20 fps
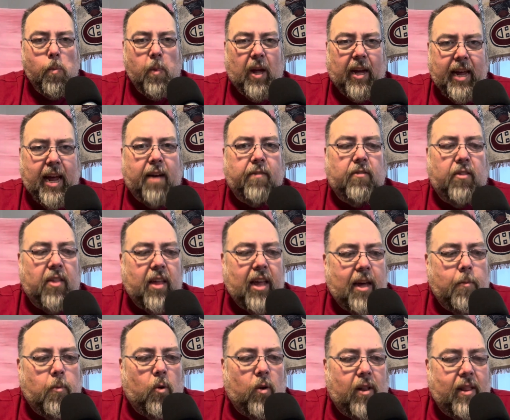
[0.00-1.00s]
you have to think
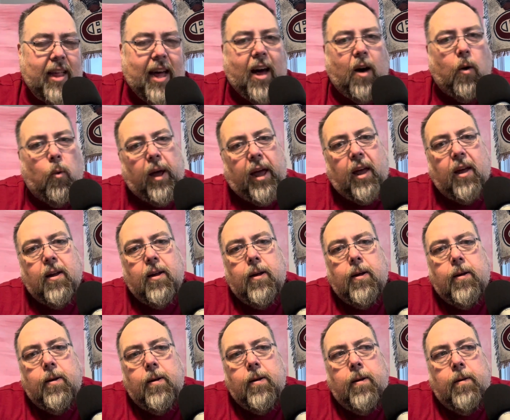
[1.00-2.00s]
about it that way.
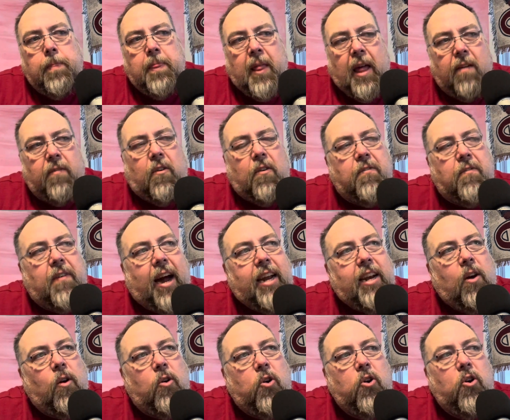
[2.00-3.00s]
If you find
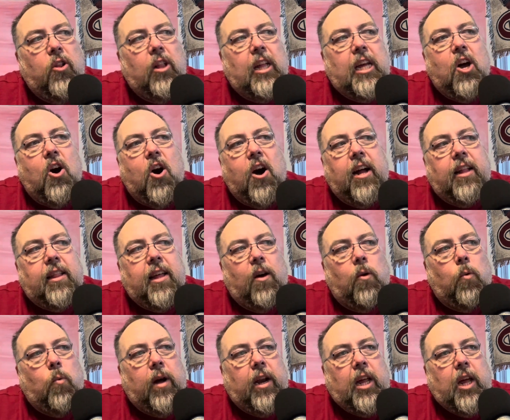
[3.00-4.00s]
out early on
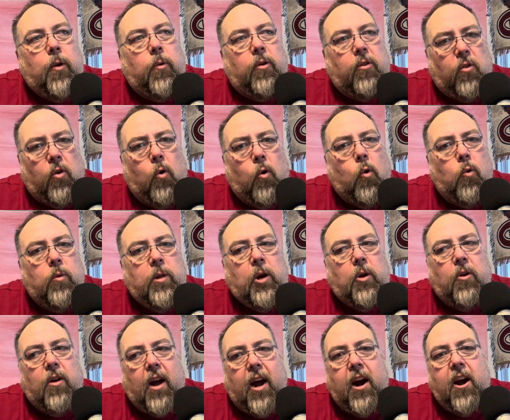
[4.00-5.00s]
that what you were told when you
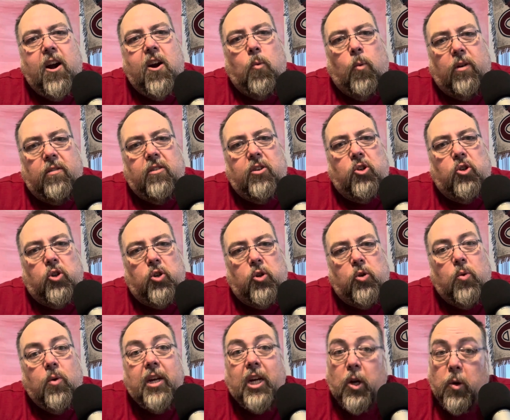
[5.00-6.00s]
were hired wasn't
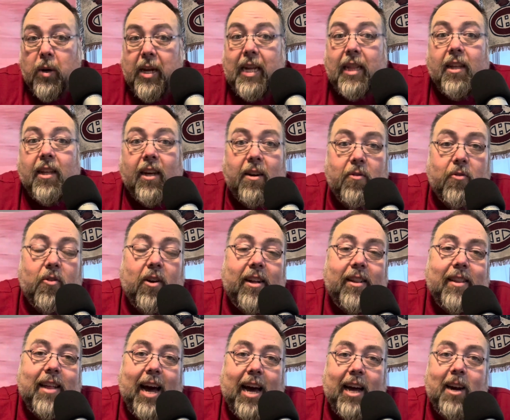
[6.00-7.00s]
true, you need to
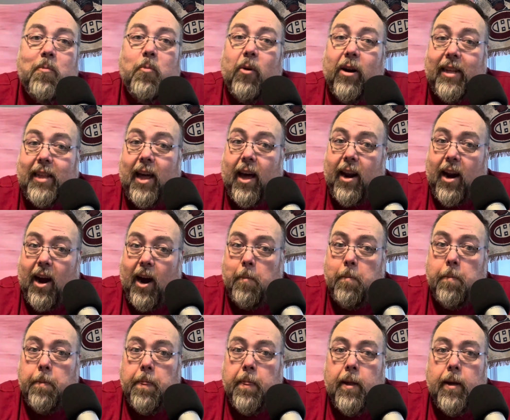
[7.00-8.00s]
confront that and bring that up.
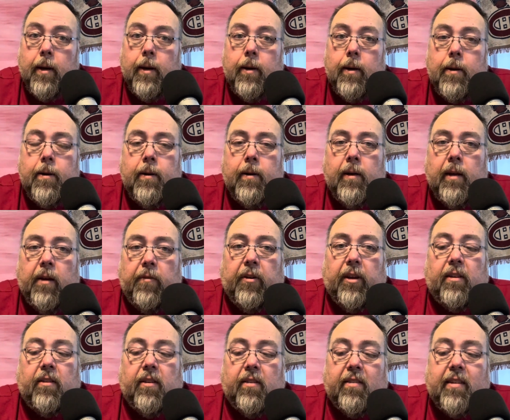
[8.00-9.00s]
If
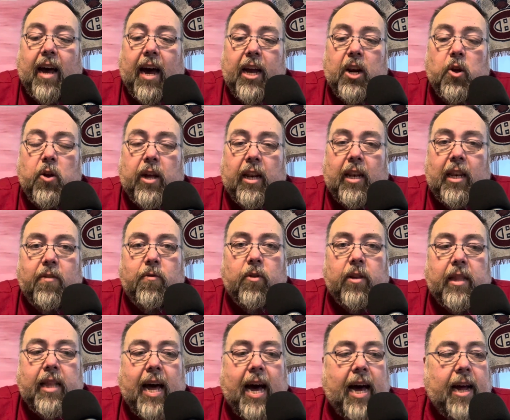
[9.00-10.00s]
you decide you can live
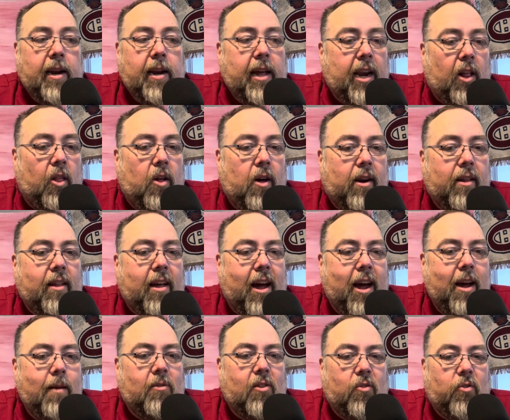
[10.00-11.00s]
with that, and a lot of
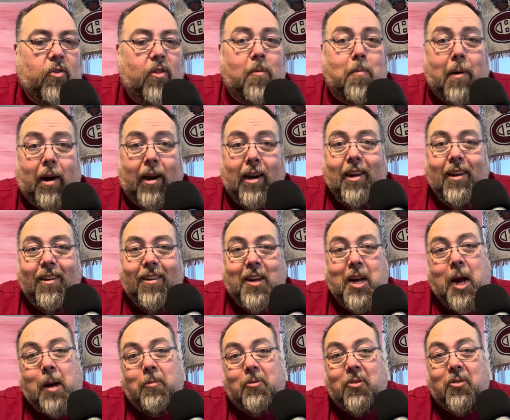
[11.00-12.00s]
times it's for the money,
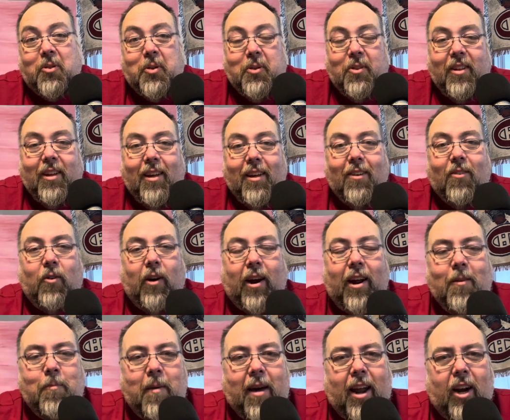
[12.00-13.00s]
absolutely,
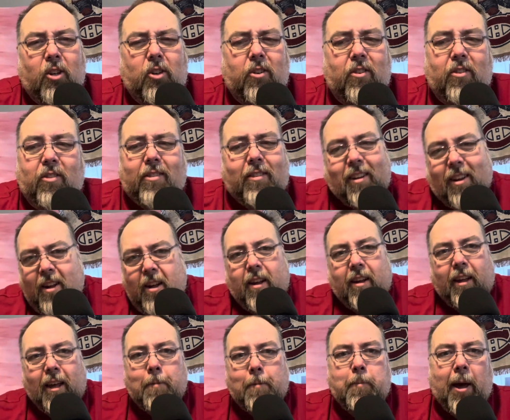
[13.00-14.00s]
right? Managers
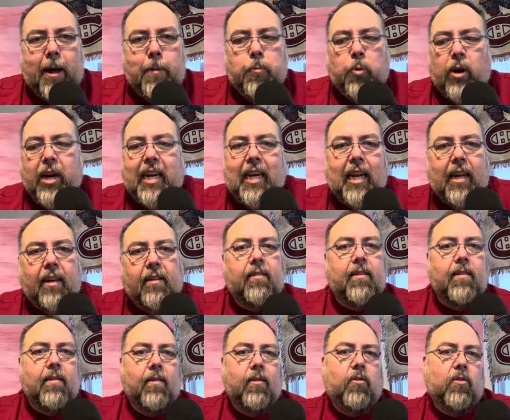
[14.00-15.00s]
get paid pretty
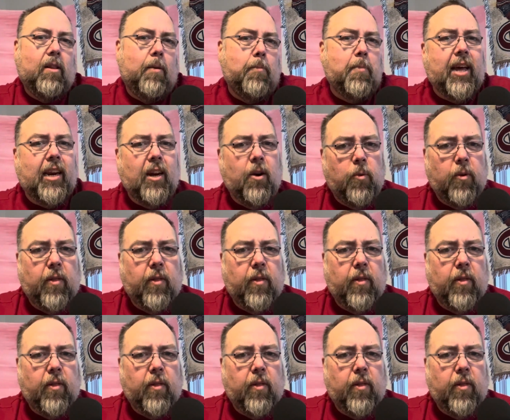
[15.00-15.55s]
decent depending where